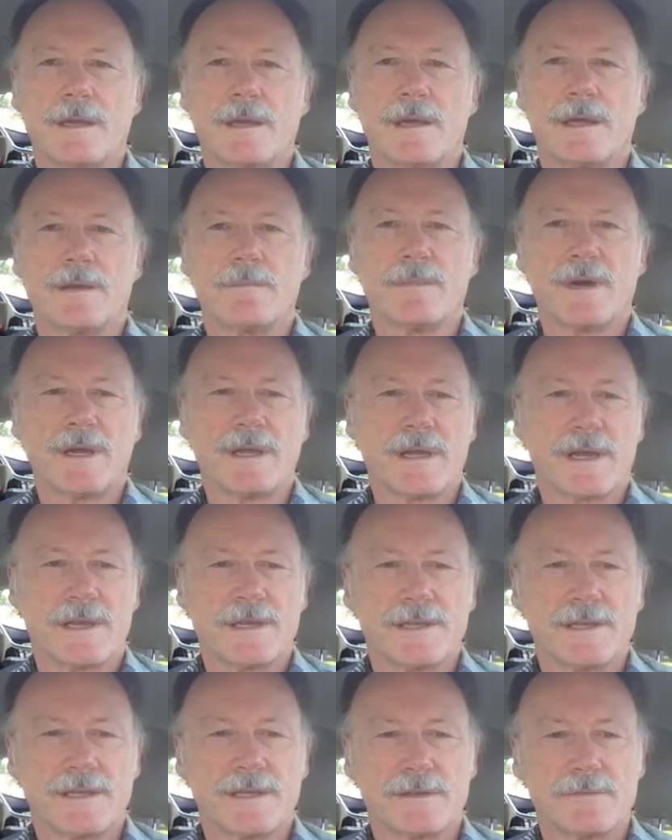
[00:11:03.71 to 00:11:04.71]
In my
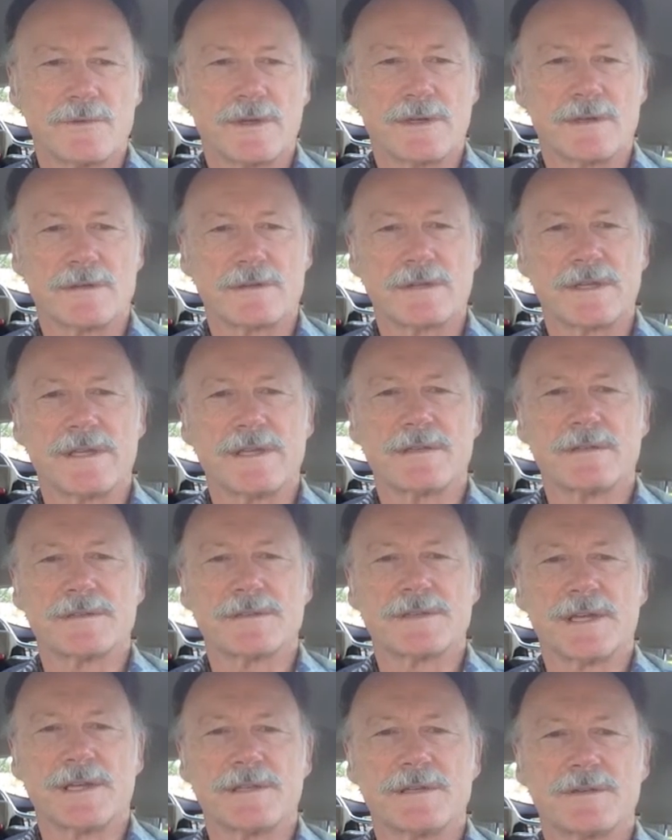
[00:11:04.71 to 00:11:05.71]
ideal world, legal
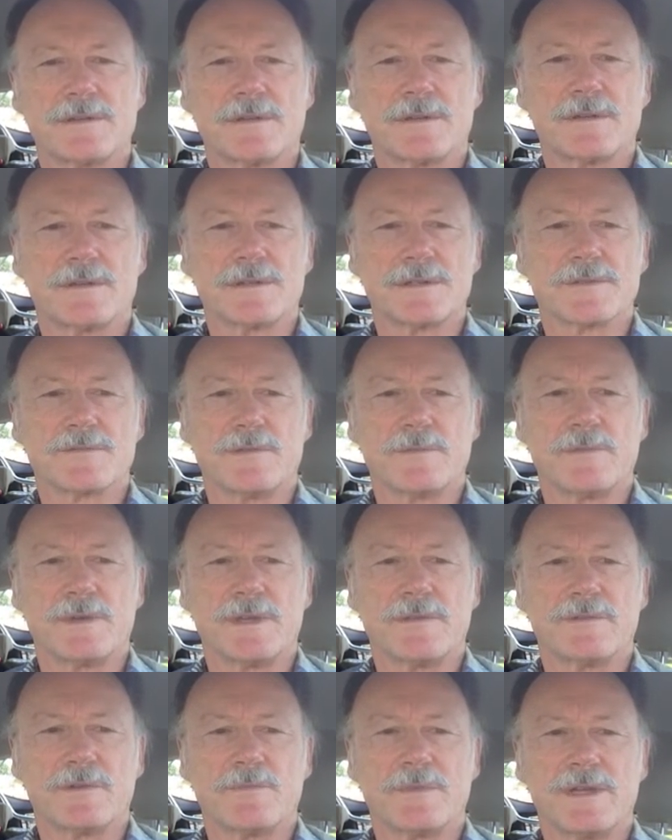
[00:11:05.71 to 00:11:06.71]
tender laws would be
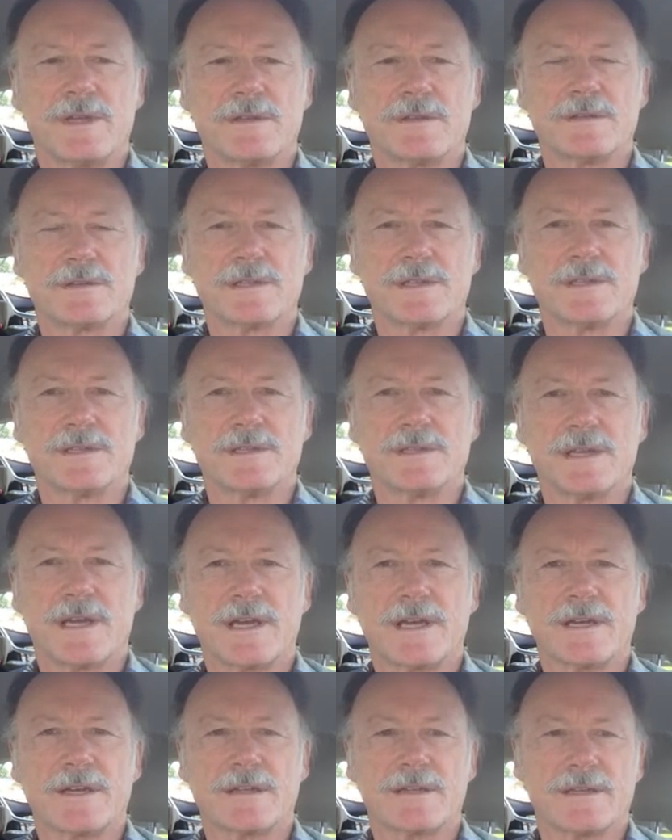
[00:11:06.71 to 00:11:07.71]
repealed
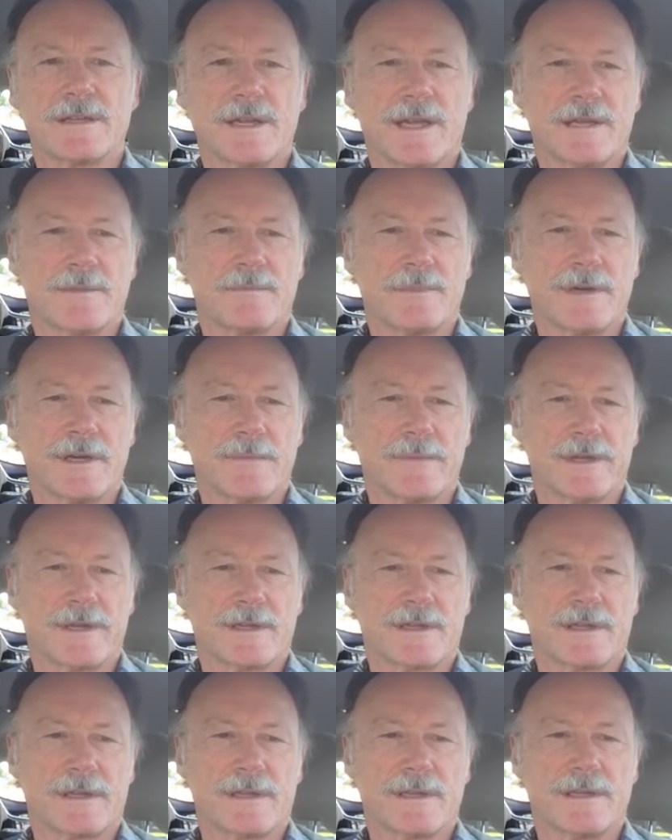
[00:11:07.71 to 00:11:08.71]
entirely and
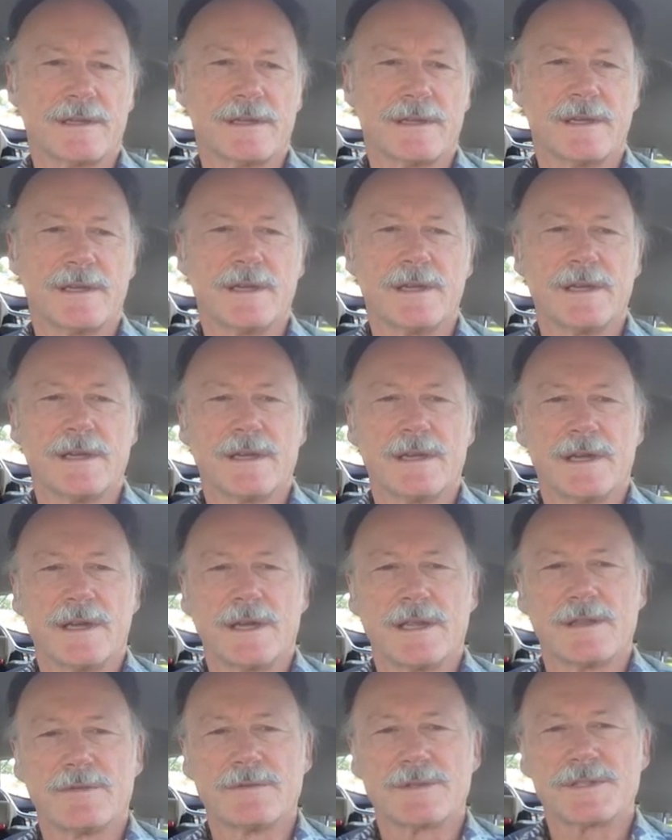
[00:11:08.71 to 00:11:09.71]
permanently.
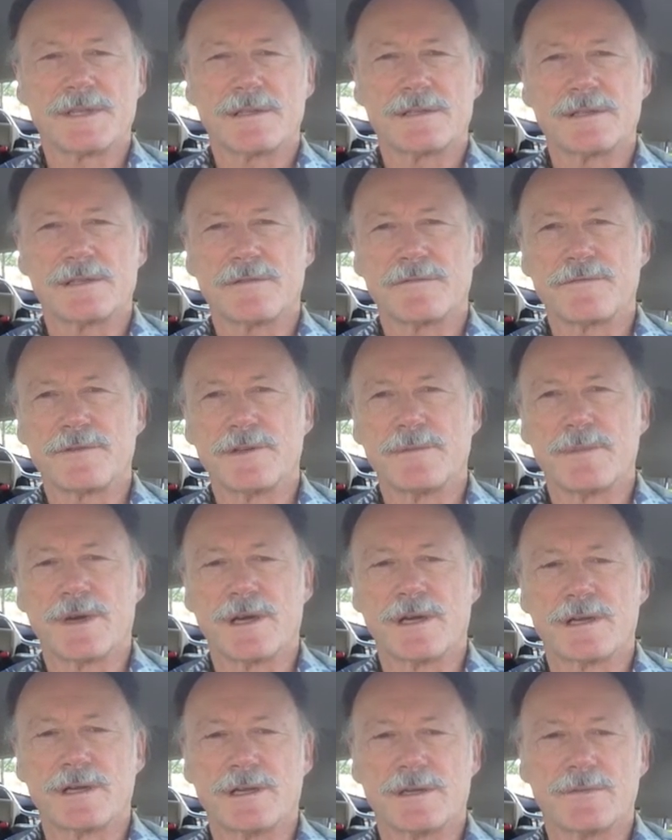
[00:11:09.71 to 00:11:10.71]
In the resulting free
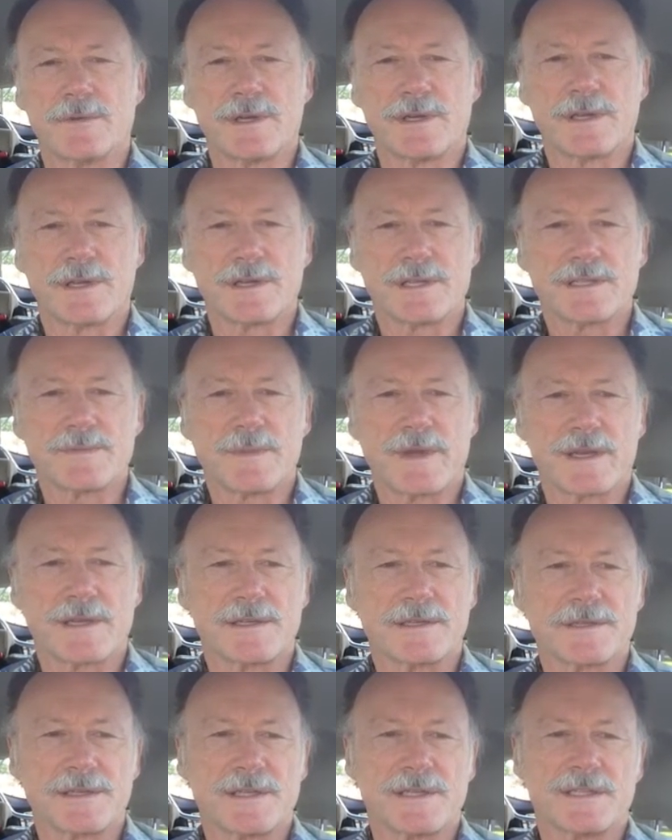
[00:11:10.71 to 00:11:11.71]
market, we could expect
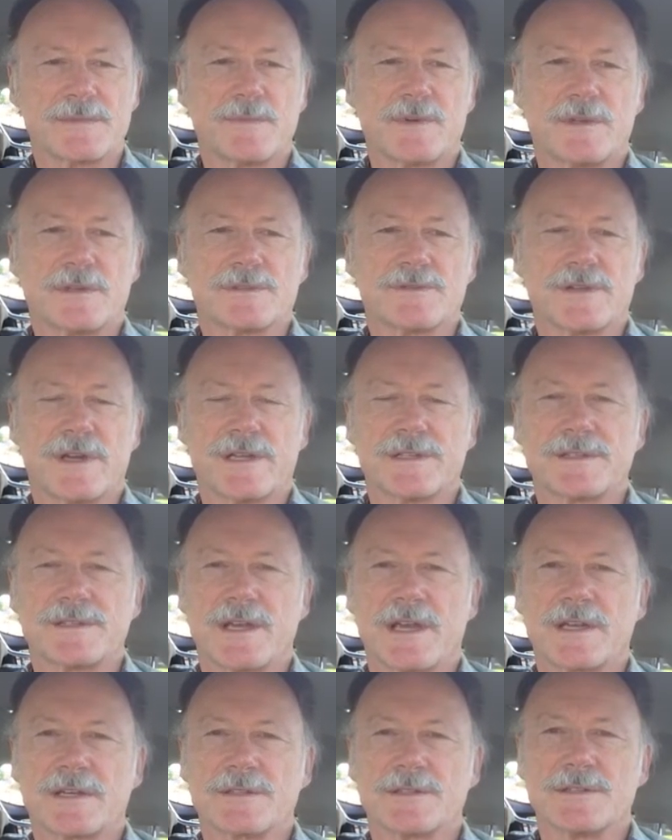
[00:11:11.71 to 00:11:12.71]
to see small
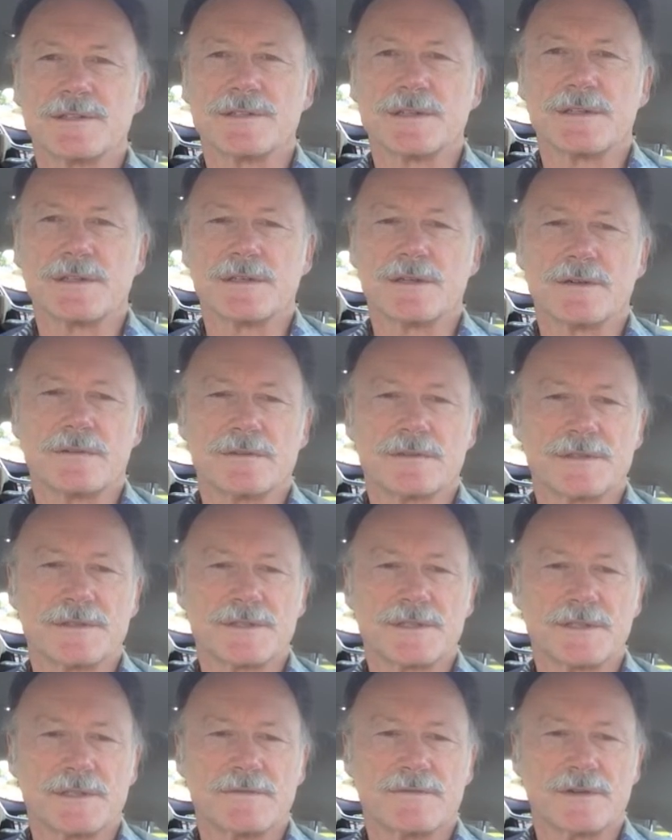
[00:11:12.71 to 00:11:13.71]
transactions in gold and
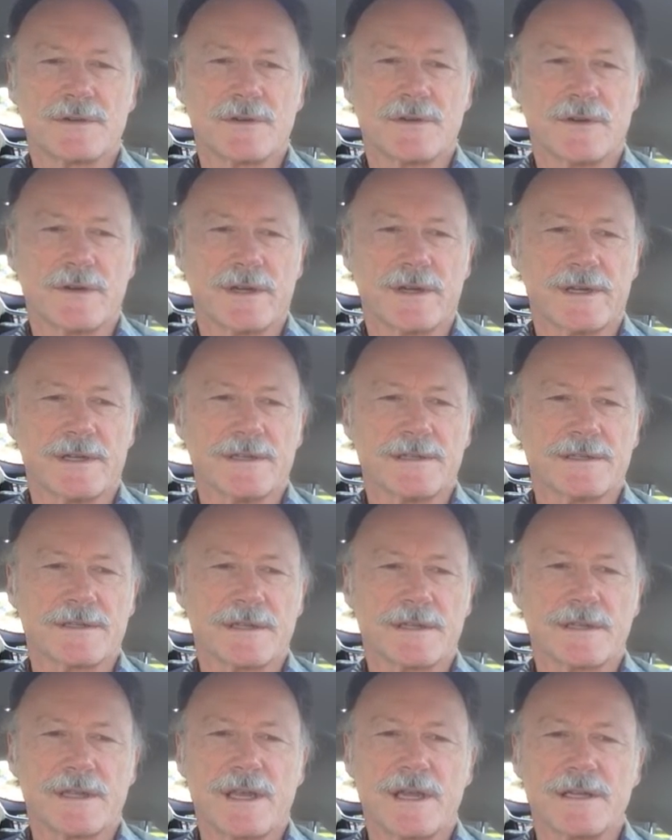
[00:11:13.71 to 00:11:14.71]
silver coins,
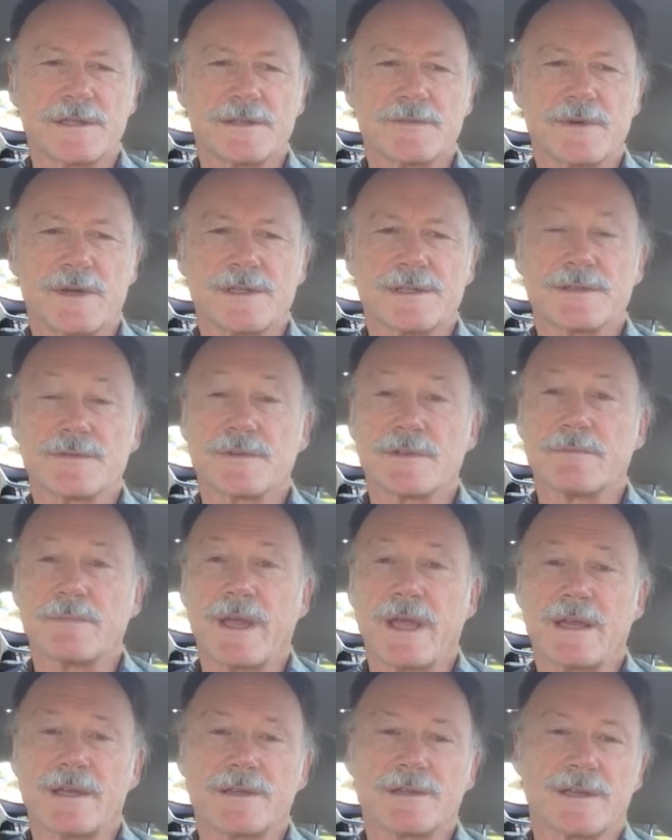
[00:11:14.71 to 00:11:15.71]
and larger ones with
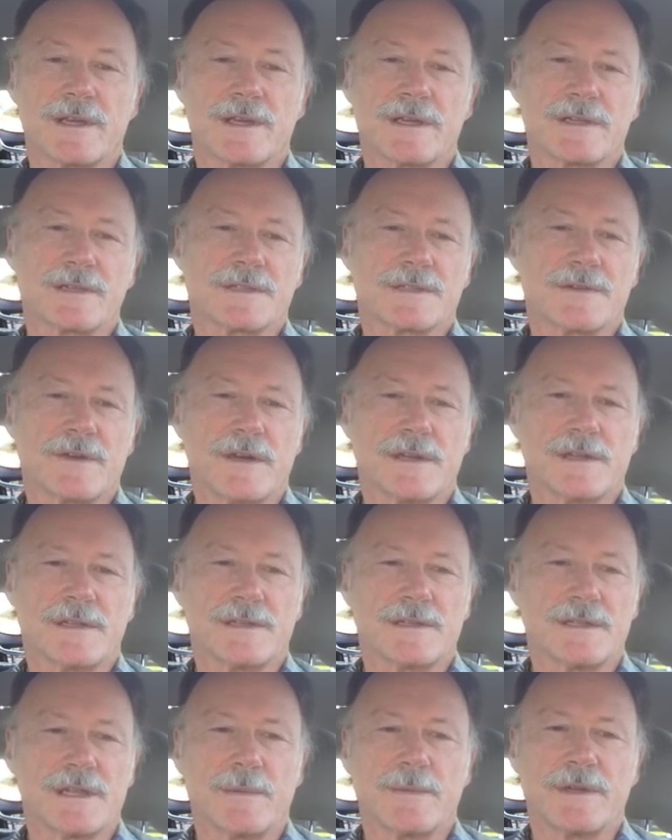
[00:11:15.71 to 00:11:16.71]
bank checks, credit
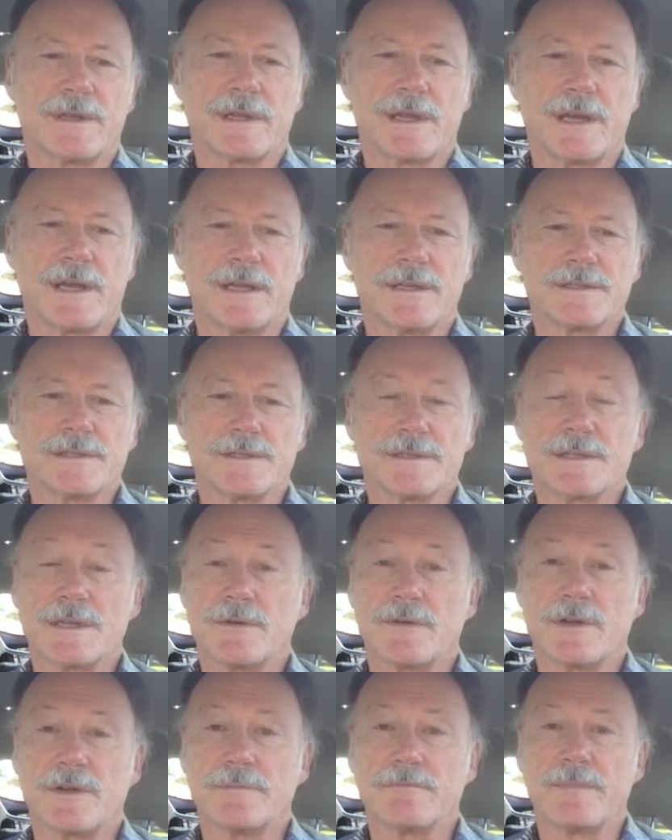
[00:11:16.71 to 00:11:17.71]
and debit cards, and
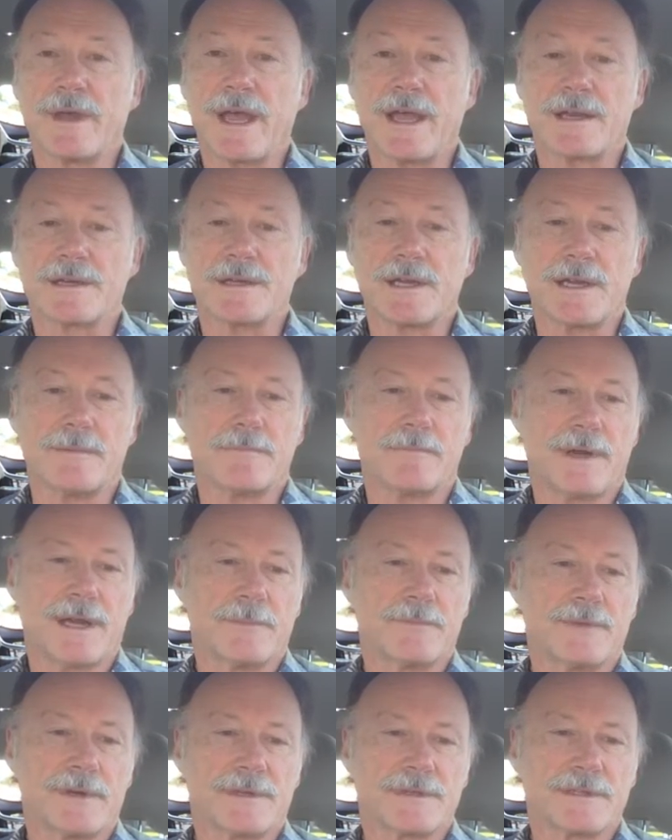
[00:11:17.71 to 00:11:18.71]
so on, backed up by
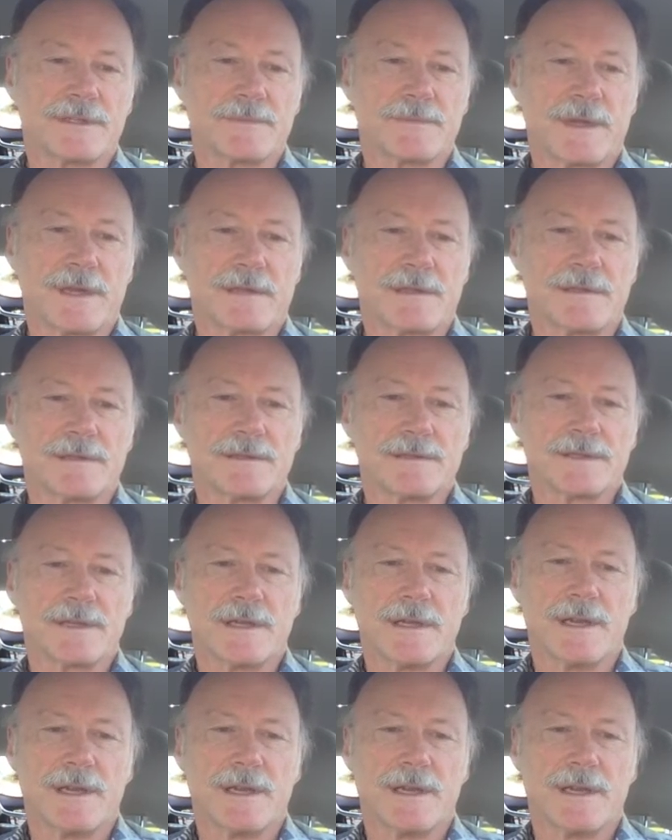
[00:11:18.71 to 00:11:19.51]
precious metals.